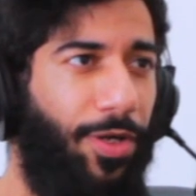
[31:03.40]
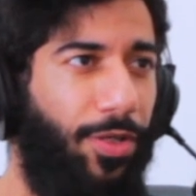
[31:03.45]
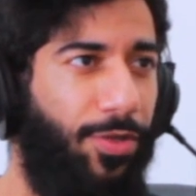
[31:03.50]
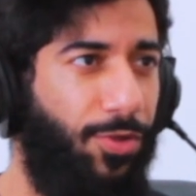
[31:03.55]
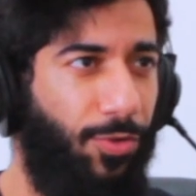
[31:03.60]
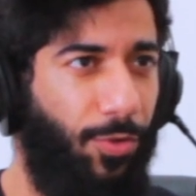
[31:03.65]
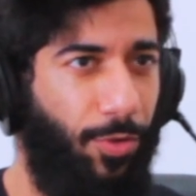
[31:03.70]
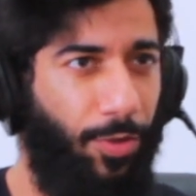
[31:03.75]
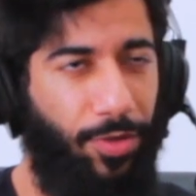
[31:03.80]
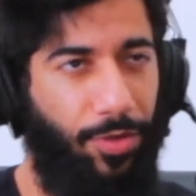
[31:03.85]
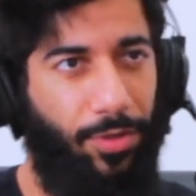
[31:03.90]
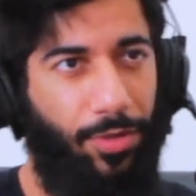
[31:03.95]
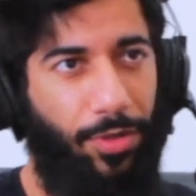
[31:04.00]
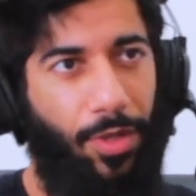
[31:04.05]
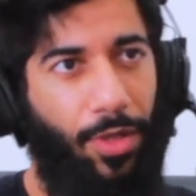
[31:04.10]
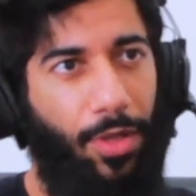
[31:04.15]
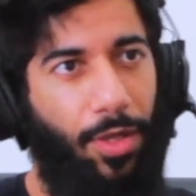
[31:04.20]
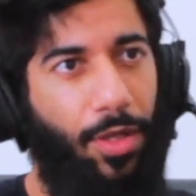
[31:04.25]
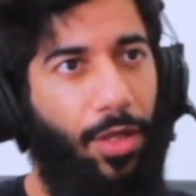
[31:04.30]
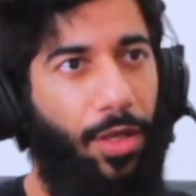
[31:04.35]
short,
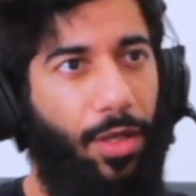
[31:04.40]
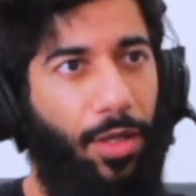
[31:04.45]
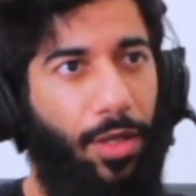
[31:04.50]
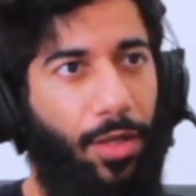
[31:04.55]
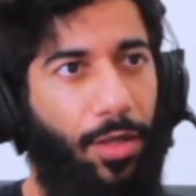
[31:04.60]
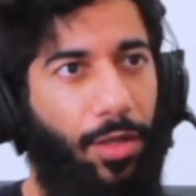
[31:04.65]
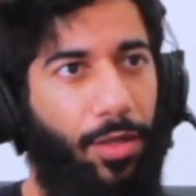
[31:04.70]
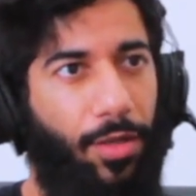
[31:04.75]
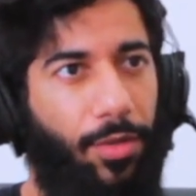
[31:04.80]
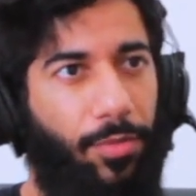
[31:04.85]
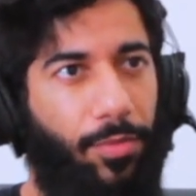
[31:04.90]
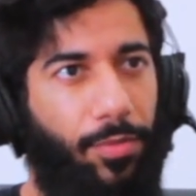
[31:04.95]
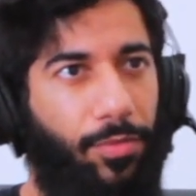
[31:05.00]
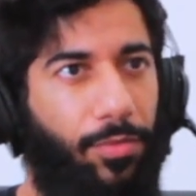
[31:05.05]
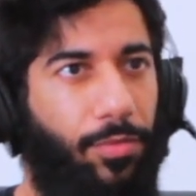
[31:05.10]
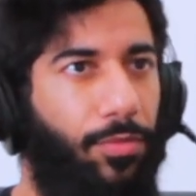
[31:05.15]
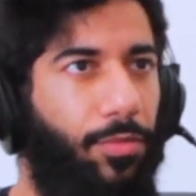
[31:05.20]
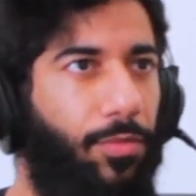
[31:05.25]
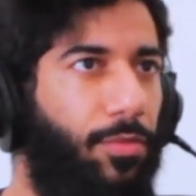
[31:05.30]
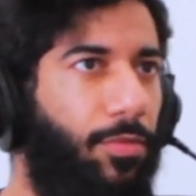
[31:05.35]

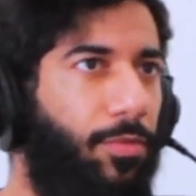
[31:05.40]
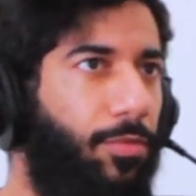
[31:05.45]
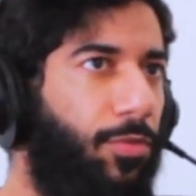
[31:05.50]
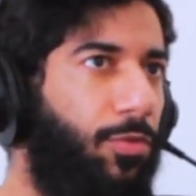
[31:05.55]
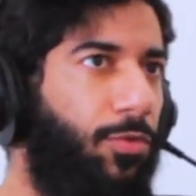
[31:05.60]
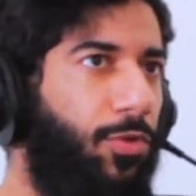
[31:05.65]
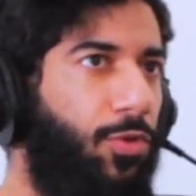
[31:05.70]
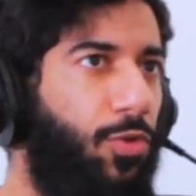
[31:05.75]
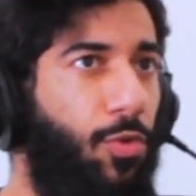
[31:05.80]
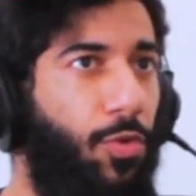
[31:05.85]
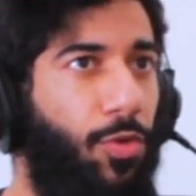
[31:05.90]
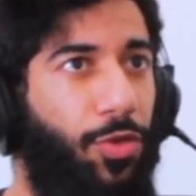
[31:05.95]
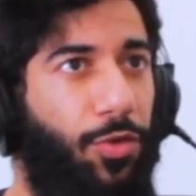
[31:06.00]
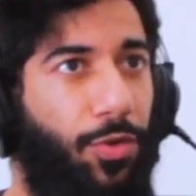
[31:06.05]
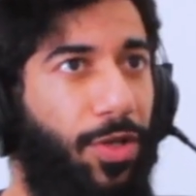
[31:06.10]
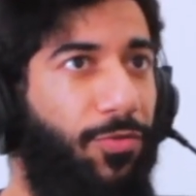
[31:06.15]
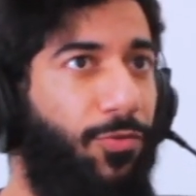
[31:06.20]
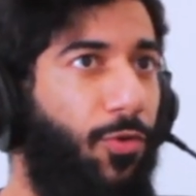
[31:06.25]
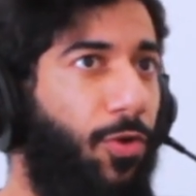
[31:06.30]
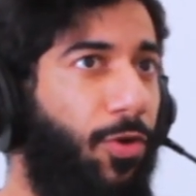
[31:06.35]
um, two,
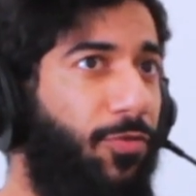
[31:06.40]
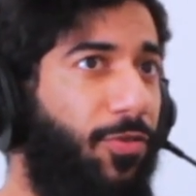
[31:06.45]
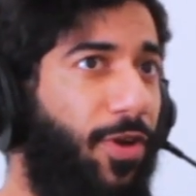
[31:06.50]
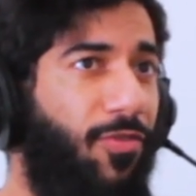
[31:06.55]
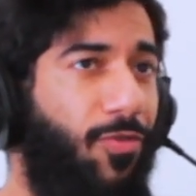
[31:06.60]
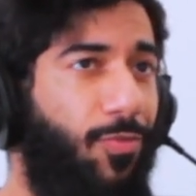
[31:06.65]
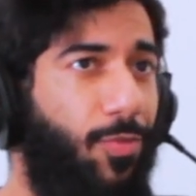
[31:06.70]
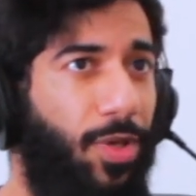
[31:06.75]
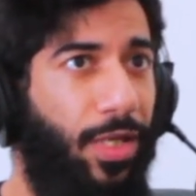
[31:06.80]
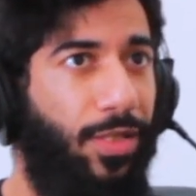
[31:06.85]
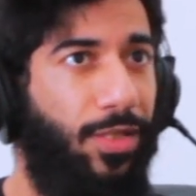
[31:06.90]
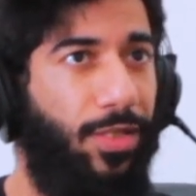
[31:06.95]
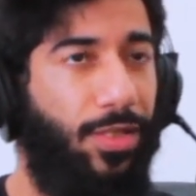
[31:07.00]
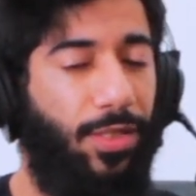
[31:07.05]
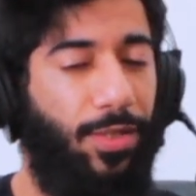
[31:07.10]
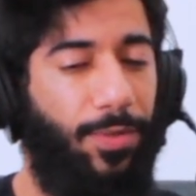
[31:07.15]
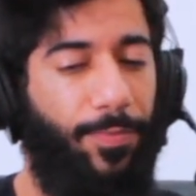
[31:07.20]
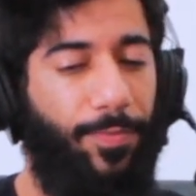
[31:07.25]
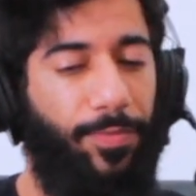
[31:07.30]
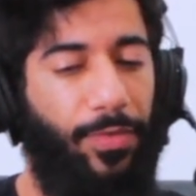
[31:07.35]
three, four, five
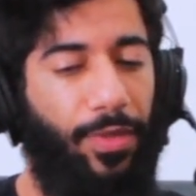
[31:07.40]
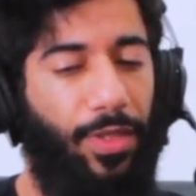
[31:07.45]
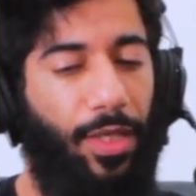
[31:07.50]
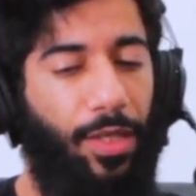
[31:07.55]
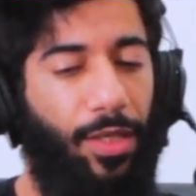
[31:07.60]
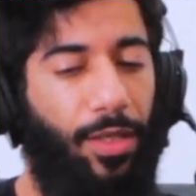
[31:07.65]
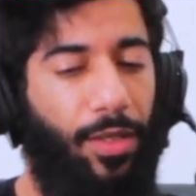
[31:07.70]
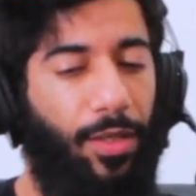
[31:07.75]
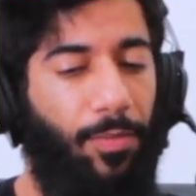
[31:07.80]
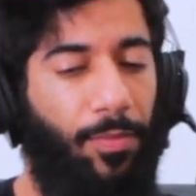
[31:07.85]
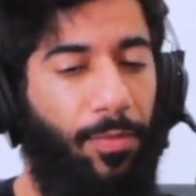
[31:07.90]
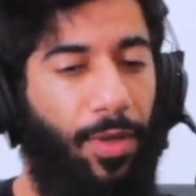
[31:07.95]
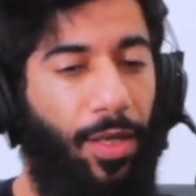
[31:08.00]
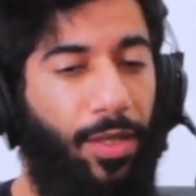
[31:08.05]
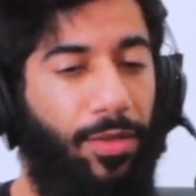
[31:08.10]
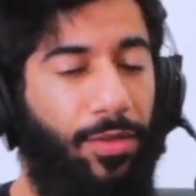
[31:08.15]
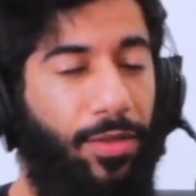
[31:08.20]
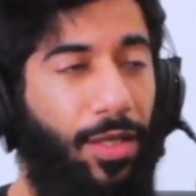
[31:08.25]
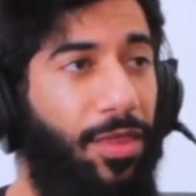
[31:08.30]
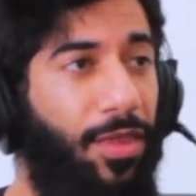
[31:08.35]
minutes. Um,
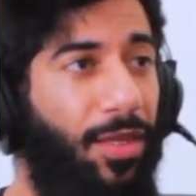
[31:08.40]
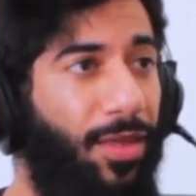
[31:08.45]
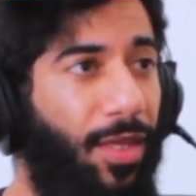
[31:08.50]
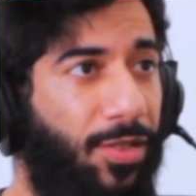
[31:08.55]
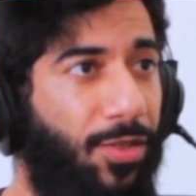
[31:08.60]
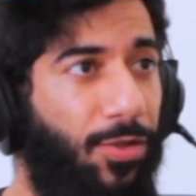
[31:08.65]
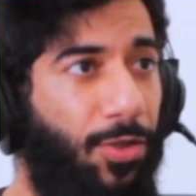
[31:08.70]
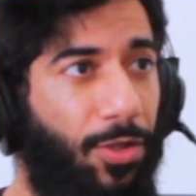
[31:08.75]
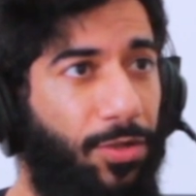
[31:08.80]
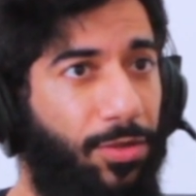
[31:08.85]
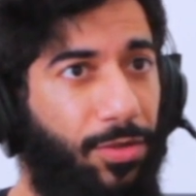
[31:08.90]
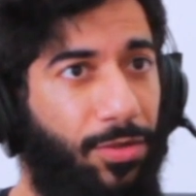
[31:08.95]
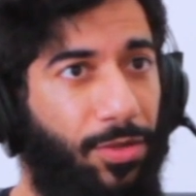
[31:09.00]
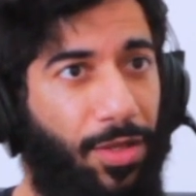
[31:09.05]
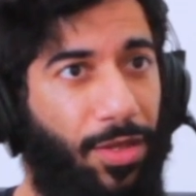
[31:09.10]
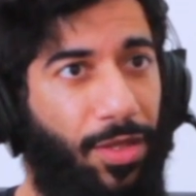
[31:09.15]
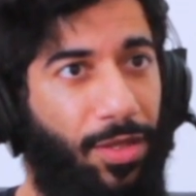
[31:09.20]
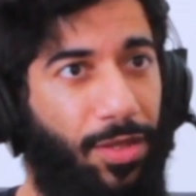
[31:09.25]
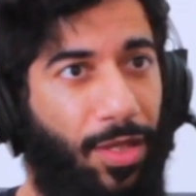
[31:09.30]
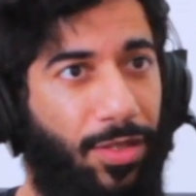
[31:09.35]
and I think that's good. I
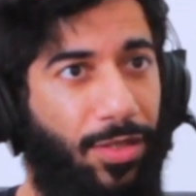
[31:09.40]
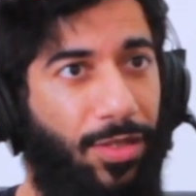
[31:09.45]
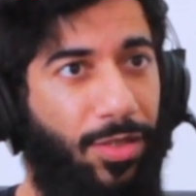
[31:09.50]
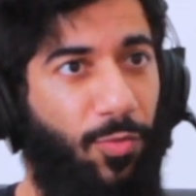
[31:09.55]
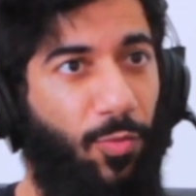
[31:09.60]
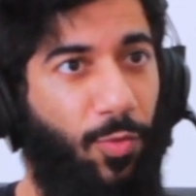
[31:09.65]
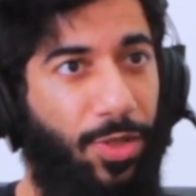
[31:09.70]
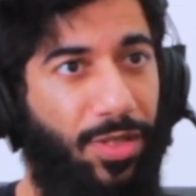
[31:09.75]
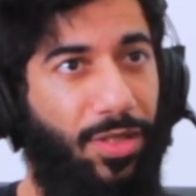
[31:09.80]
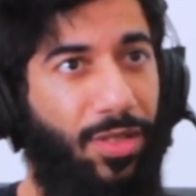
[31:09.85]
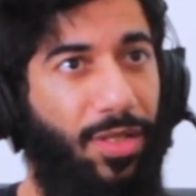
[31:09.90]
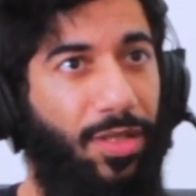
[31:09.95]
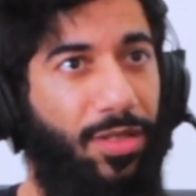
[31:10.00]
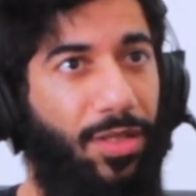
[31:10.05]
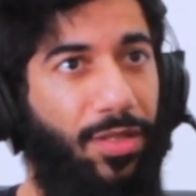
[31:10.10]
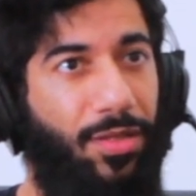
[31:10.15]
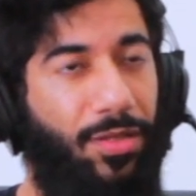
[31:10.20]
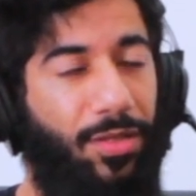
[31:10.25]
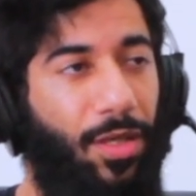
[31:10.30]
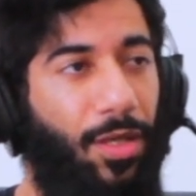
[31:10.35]
think that's what's
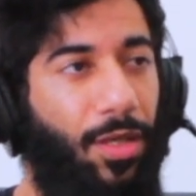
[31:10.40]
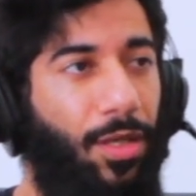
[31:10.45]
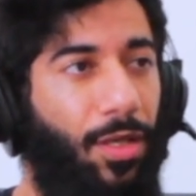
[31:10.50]
needed.